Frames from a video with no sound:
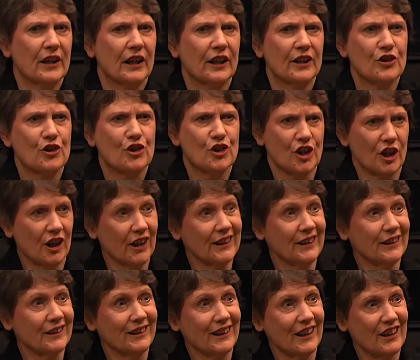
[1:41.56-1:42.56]
Uh,
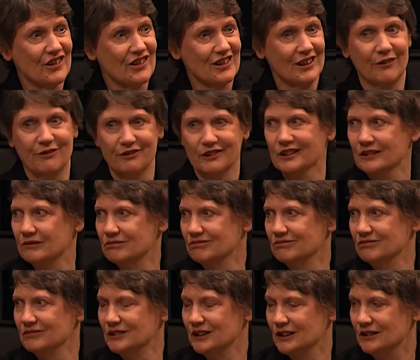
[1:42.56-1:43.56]
China has lifted,
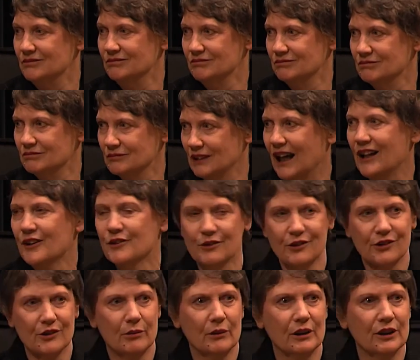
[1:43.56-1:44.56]
you know,
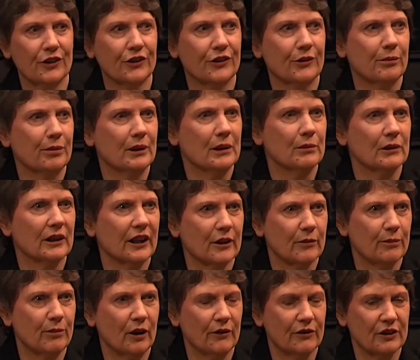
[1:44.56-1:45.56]
hundreds of millions of people out
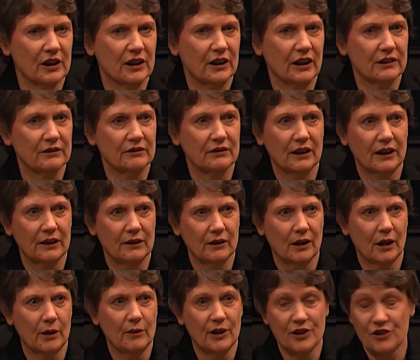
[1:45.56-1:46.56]
of poverty. It,
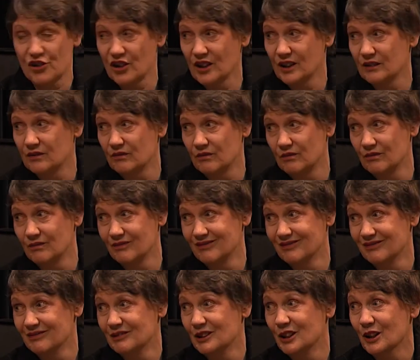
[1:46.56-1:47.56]
I might say,
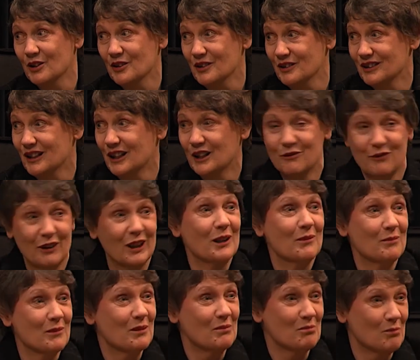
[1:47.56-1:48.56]
you know, the
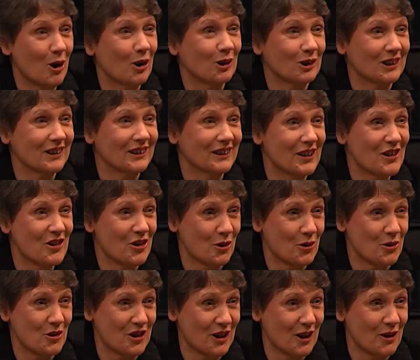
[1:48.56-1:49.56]
development model is
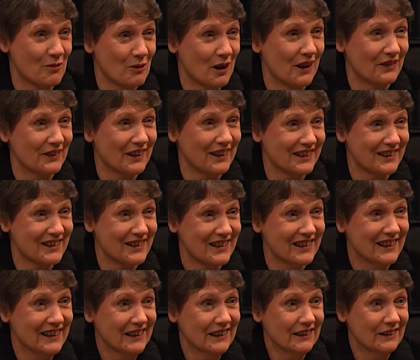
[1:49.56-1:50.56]
also one that is
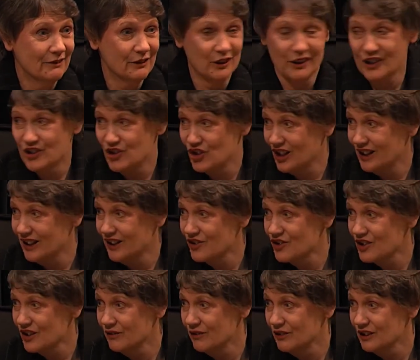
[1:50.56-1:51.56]
very
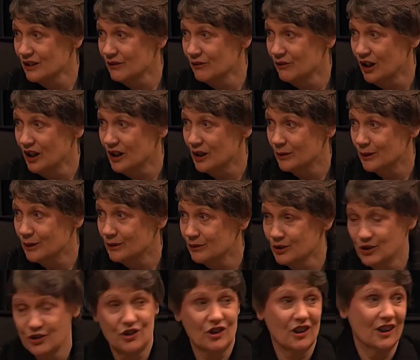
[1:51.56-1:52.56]
challenging for the environment,
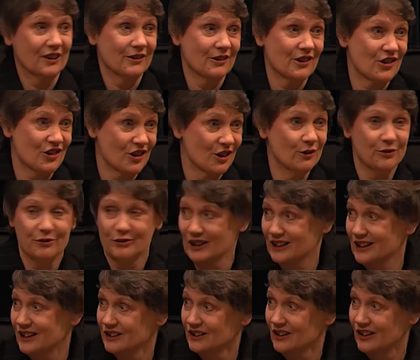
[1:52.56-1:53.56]
which China itself
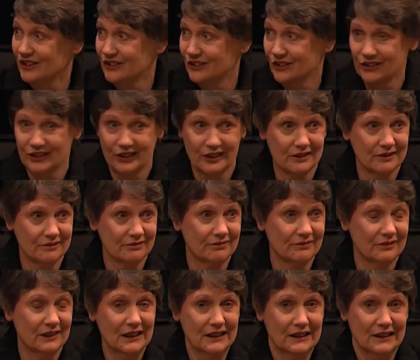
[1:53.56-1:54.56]
recognises. And
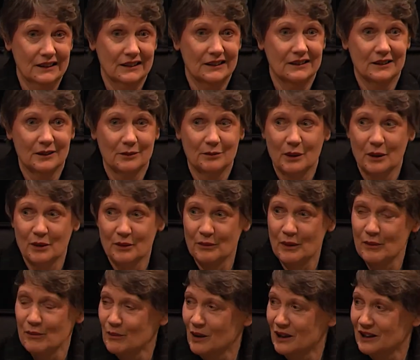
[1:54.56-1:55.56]
I
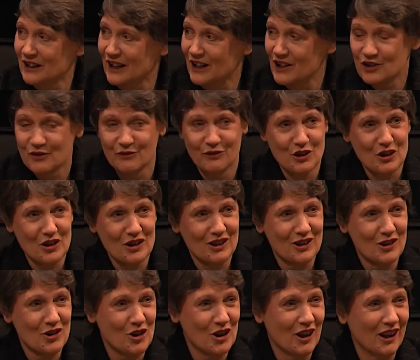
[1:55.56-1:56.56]
remember my last visit
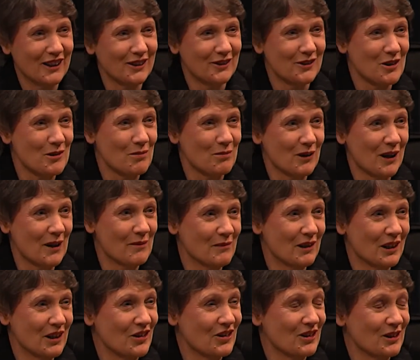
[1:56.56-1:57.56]
to China as Prime
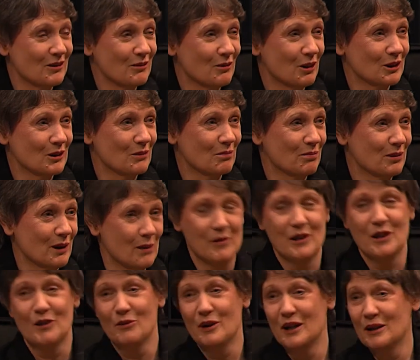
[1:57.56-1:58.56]
Minister, what
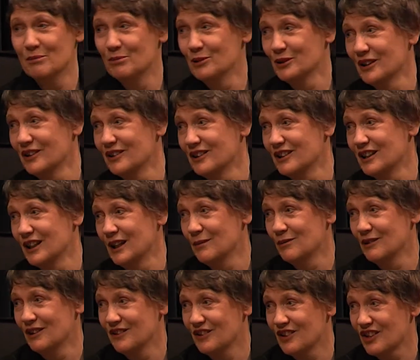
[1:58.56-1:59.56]
Premier Wen put on the
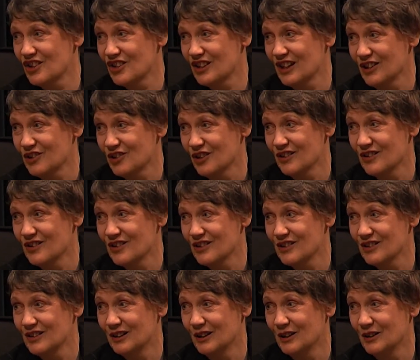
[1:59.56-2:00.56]
table in the
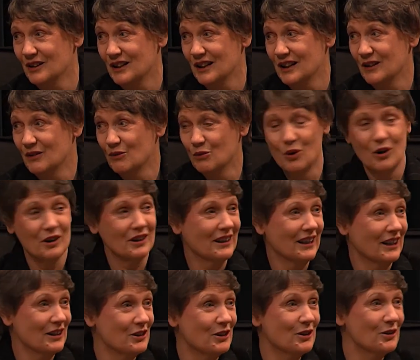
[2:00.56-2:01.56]
discussions, you know, what
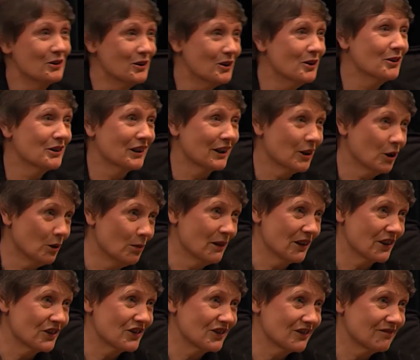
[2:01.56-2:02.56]
can you do to help
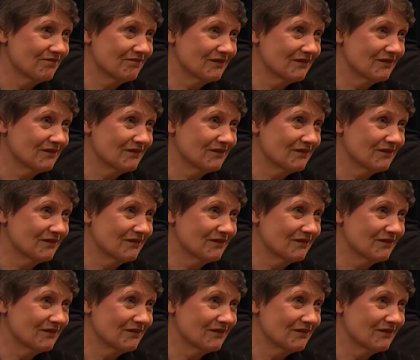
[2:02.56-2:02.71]
us